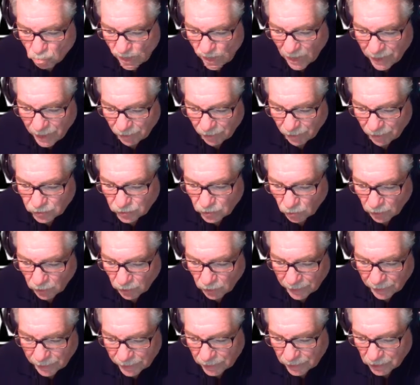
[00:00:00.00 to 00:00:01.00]
After
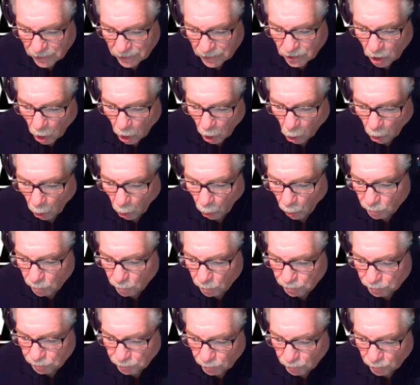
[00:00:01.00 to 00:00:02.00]
letting go,
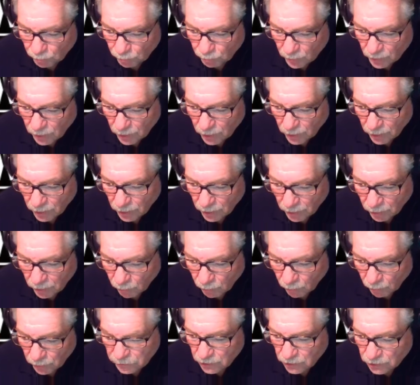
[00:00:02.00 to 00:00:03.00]

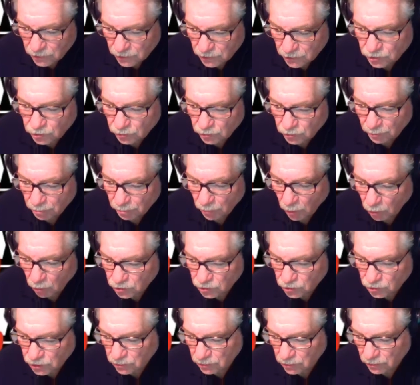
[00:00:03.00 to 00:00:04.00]
what did you do
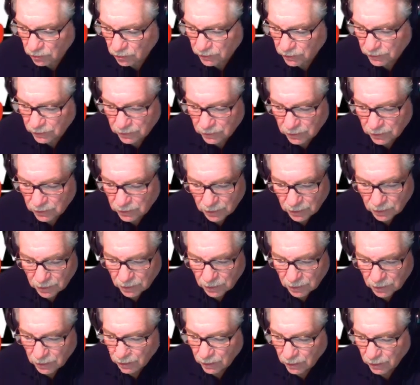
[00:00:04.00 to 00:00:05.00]
emotionally
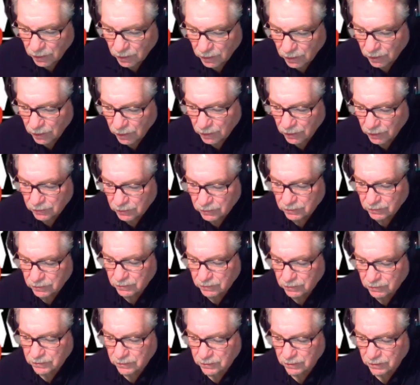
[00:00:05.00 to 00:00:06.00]

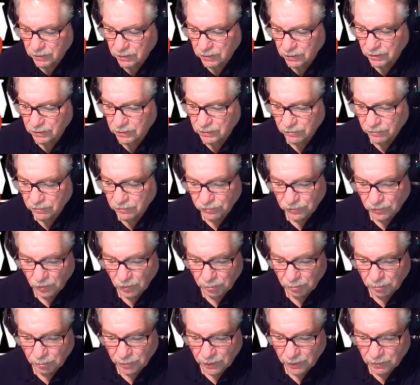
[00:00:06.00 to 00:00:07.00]
to feel
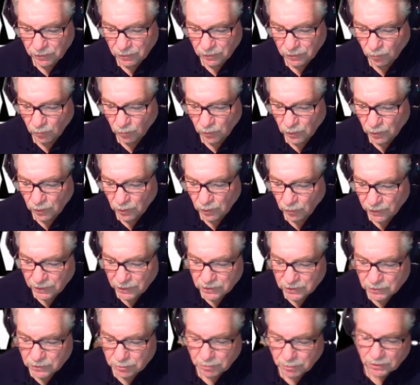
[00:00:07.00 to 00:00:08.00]
better, and what
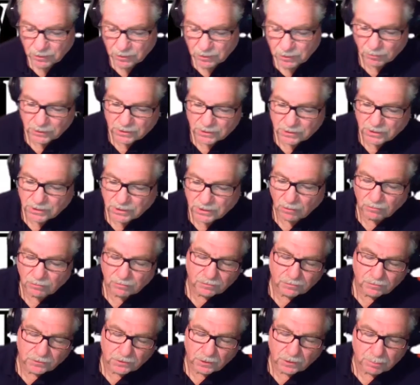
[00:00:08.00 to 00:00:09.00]
has been the result
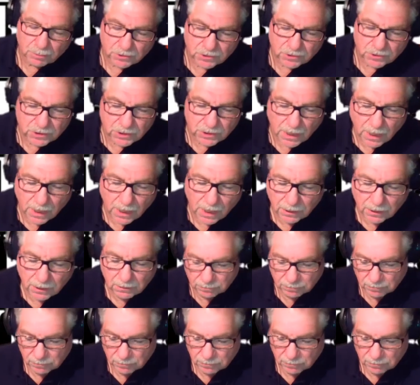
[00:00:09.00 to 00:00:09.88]
for your persona?